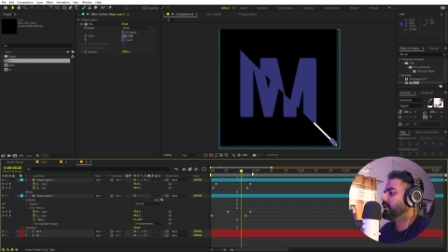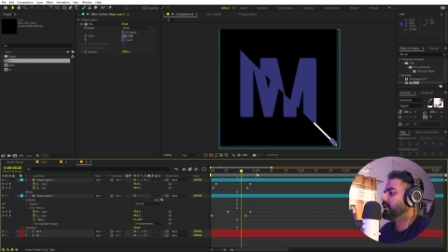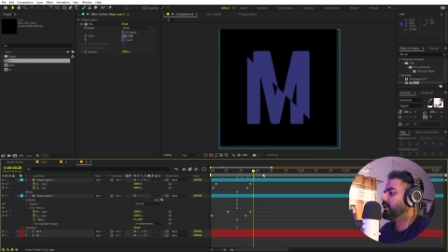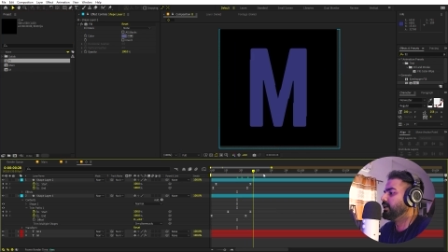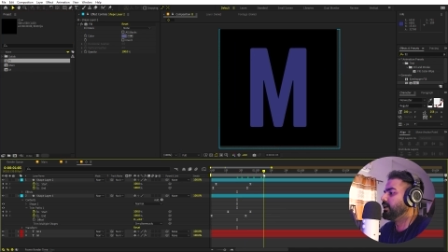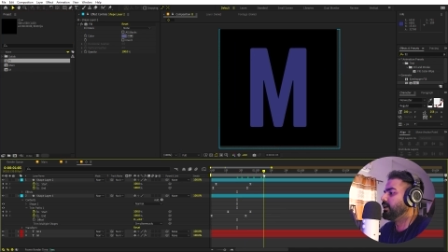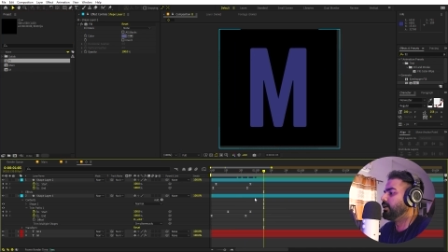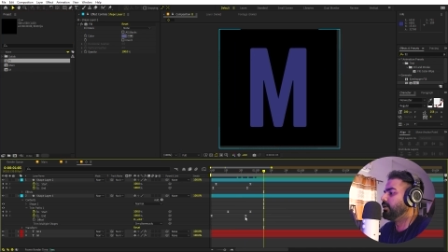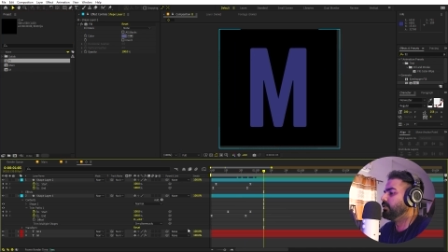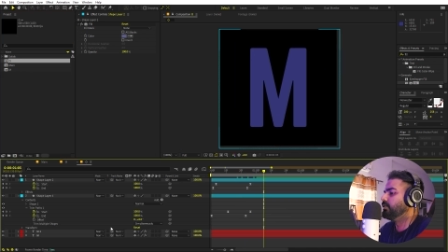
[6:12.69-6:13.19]

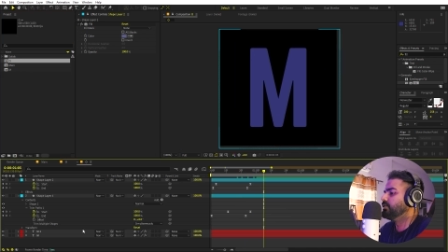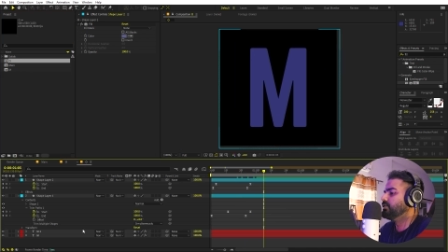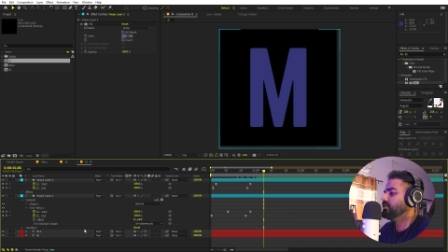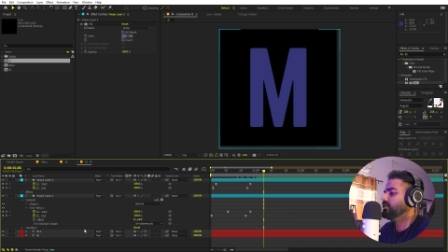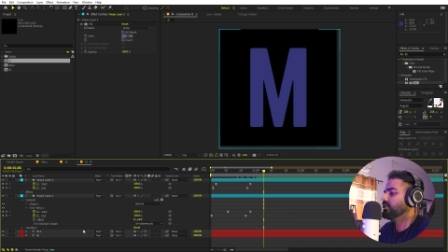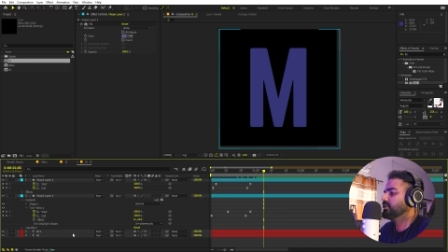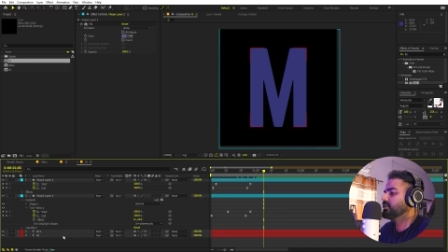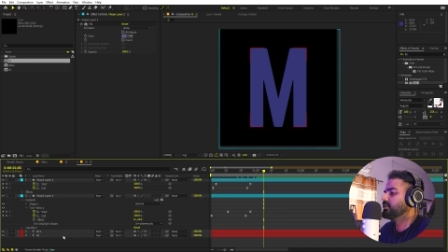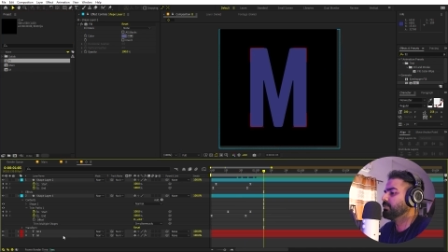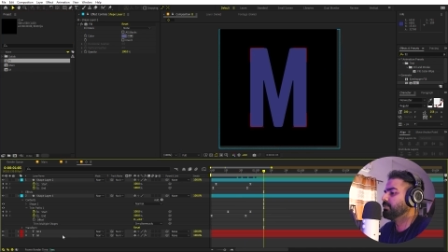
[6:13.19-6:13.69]
Now
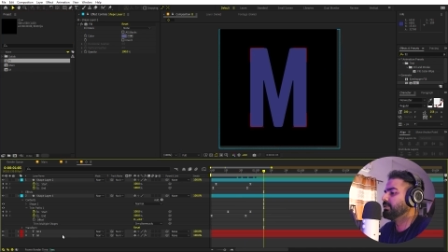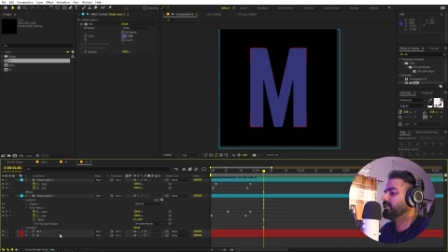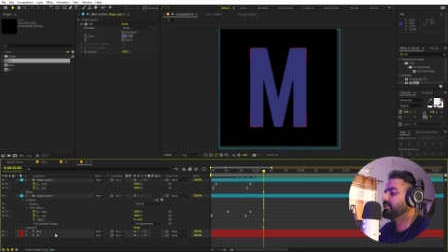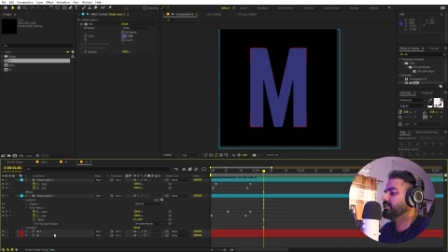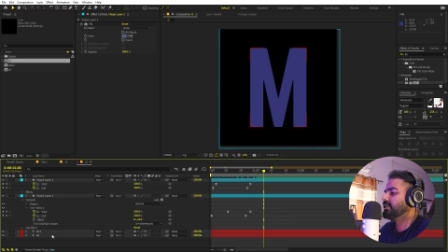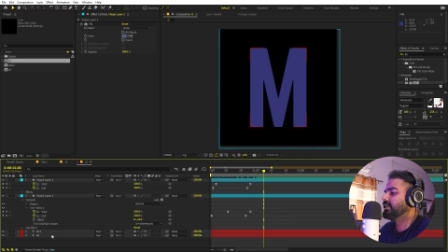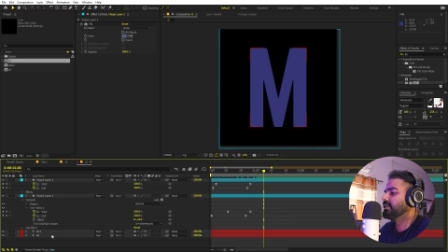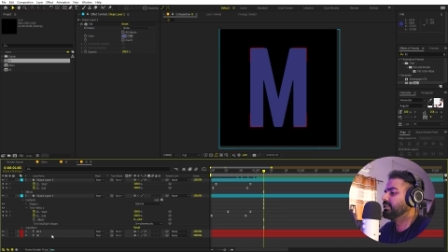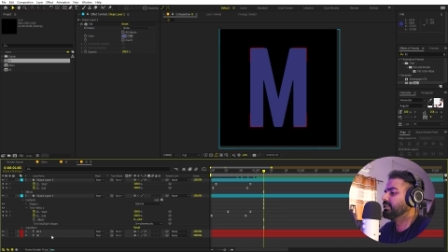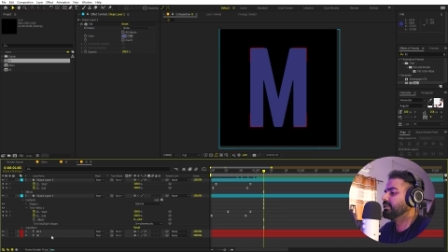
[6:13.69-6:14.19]
just simply
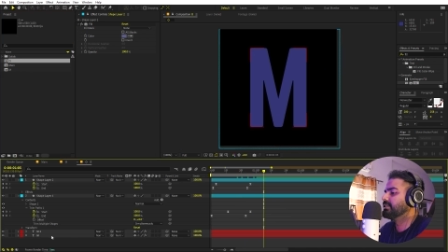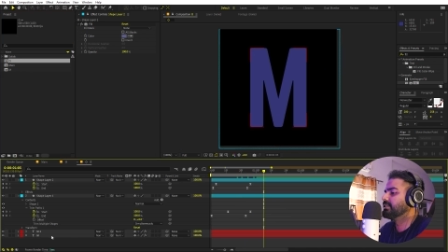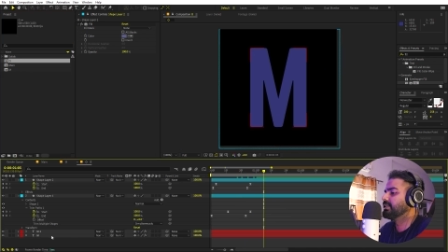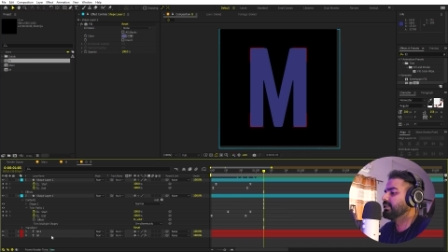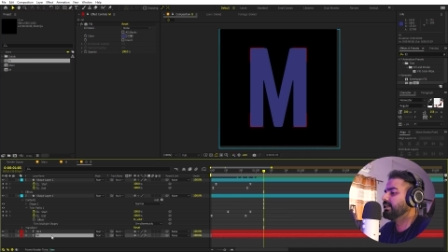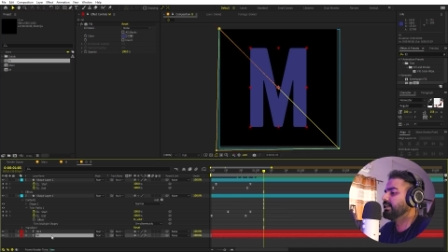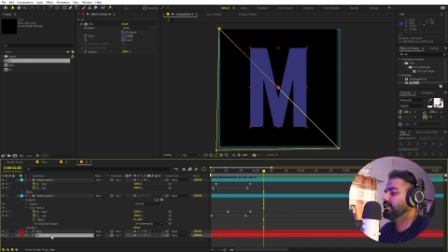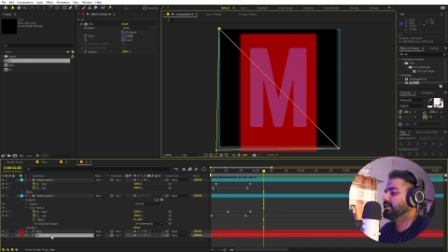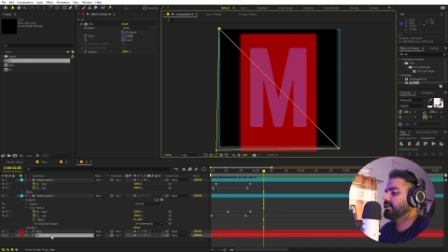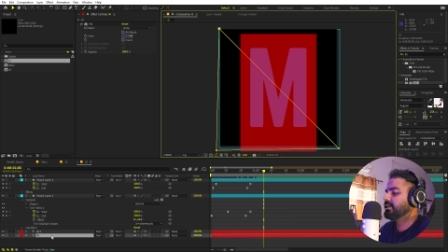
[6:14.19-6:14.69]
select this
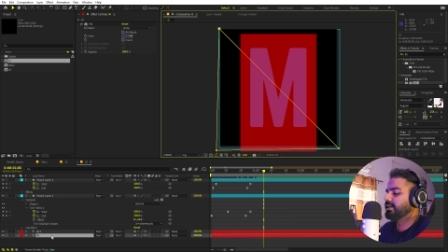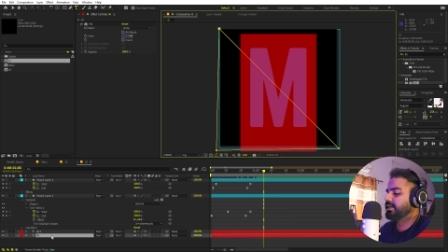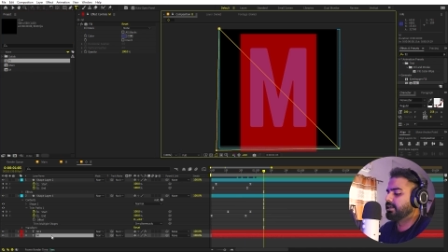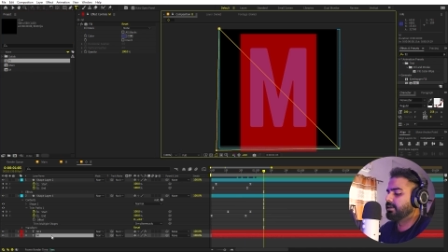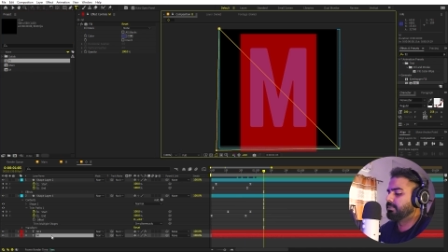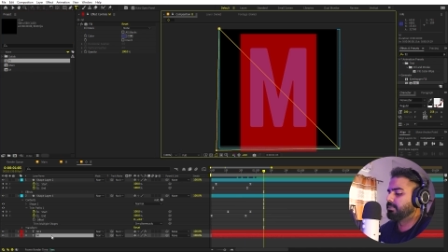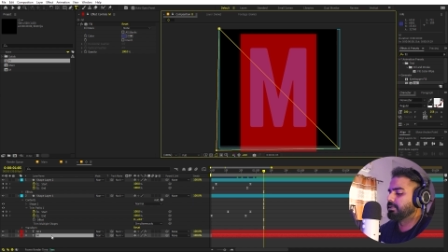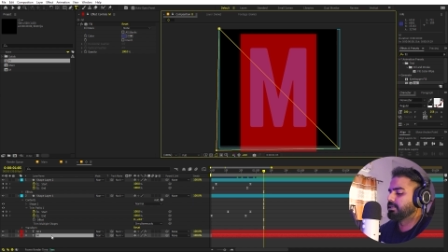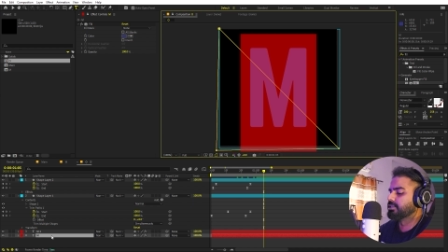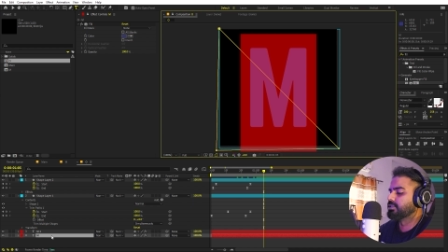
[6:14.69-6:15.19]
layer
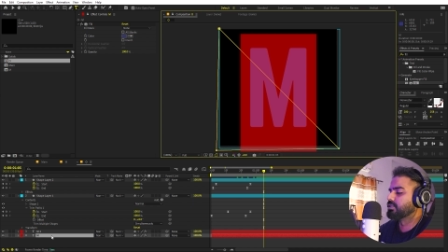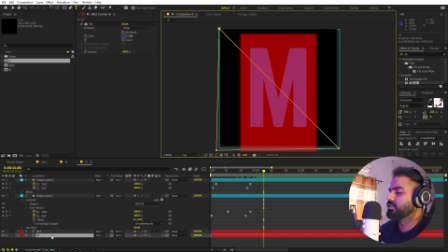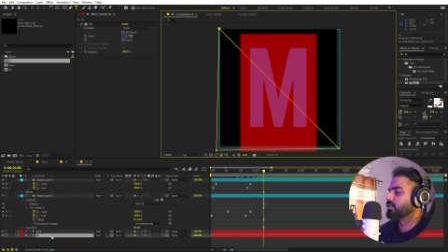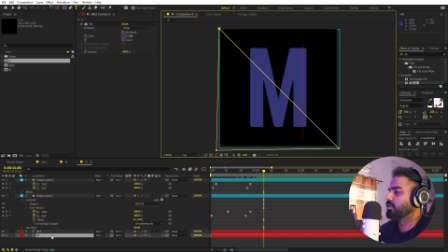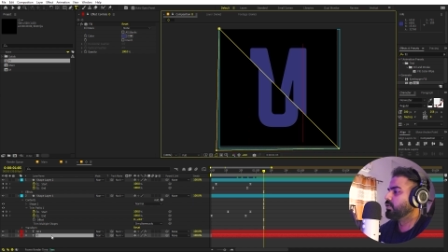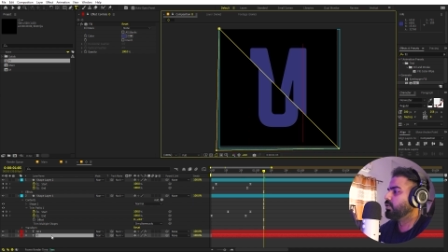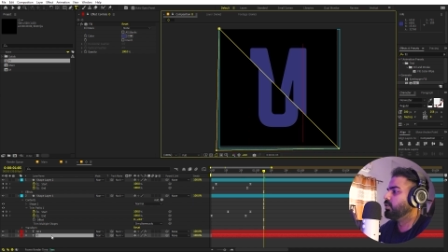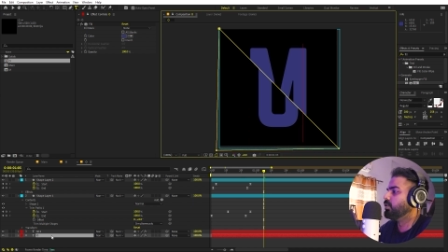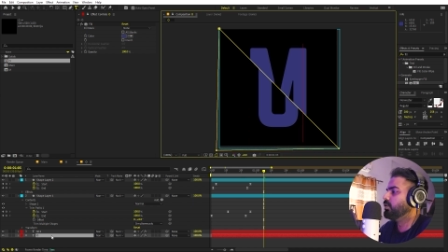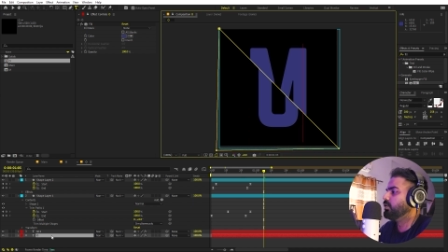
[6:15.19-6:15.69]
and press
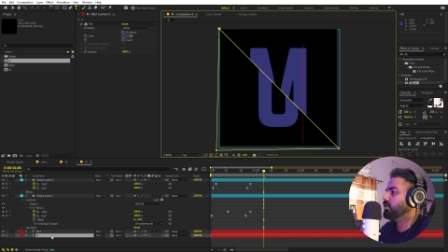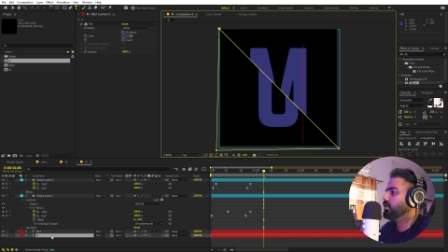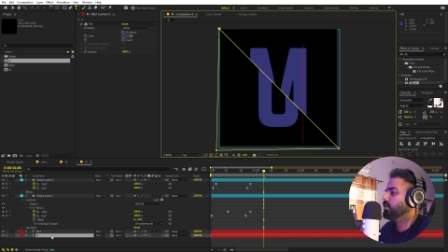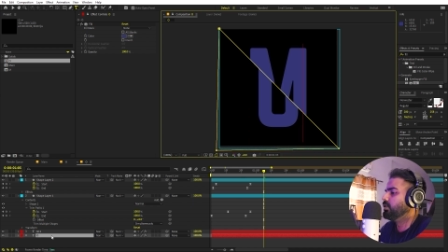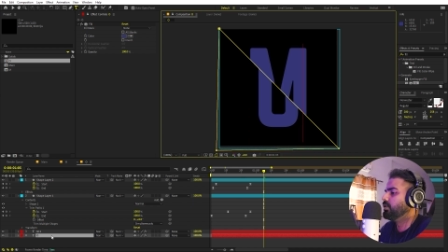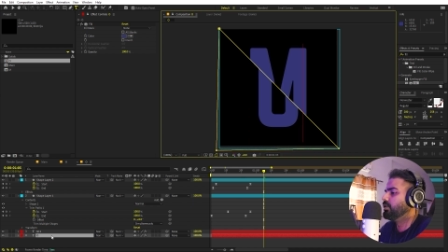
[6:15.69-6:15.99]
O.